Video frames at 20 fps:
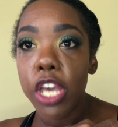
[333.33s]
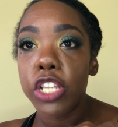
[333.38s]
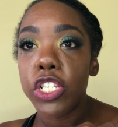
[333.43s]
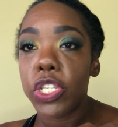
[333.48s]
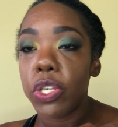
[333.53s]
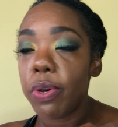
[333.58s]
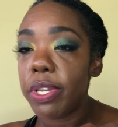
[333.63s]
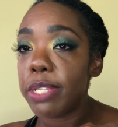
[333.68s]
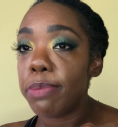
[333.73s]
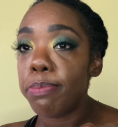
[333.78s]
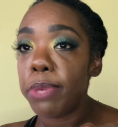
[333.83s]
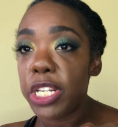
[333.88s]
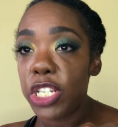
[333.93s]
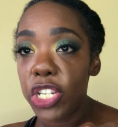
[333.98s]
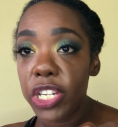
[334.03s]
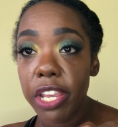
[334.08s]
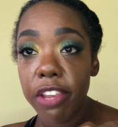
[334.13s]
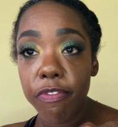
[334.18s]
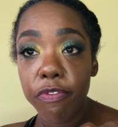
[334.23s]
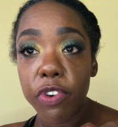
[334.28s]
So as
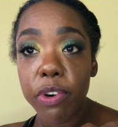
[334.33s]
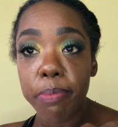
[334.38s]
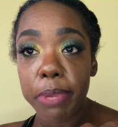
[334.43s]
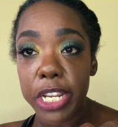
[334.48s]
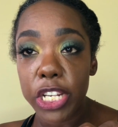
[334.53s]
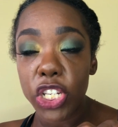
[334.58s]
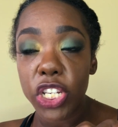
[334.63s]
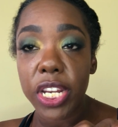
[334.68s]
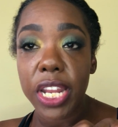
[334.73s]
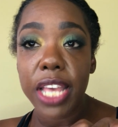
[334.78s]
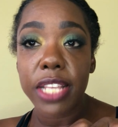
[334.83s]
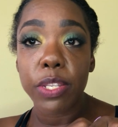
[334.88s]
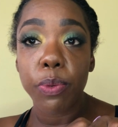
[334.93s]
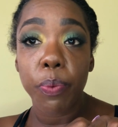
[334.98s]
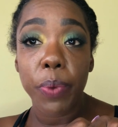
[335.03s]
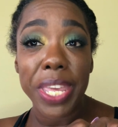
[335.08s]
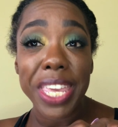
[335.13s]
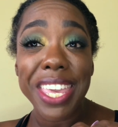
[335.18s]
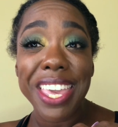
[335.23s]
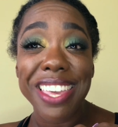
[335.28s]
much information as
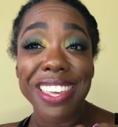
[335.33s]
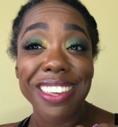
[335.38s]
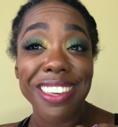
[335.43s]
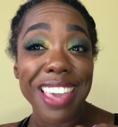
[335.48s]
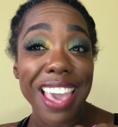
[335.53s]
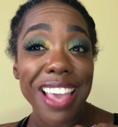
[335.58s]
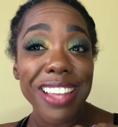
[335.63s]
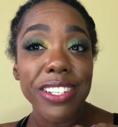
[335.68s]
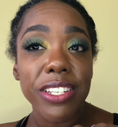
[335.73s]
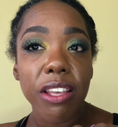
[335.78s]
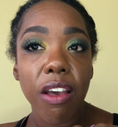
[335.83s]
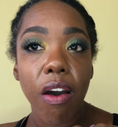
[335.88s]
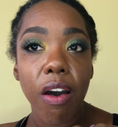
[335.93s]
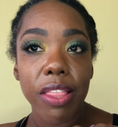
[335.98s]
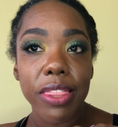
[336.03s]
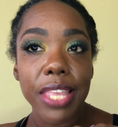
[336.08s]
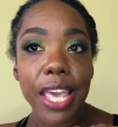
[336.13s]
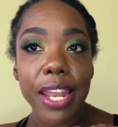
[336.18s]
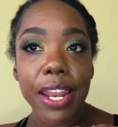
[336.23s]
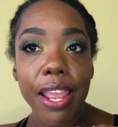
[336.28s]
we can get
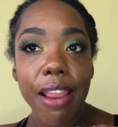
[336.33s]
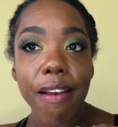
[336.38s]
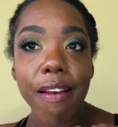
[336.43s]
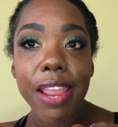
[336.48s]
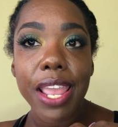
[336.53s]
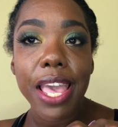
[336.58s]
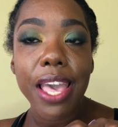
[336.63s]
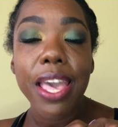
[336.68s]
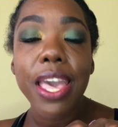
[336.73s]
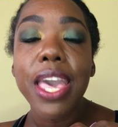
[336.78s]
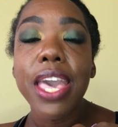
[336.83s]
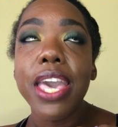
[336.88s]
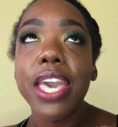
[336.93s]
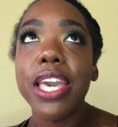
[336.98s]
on that area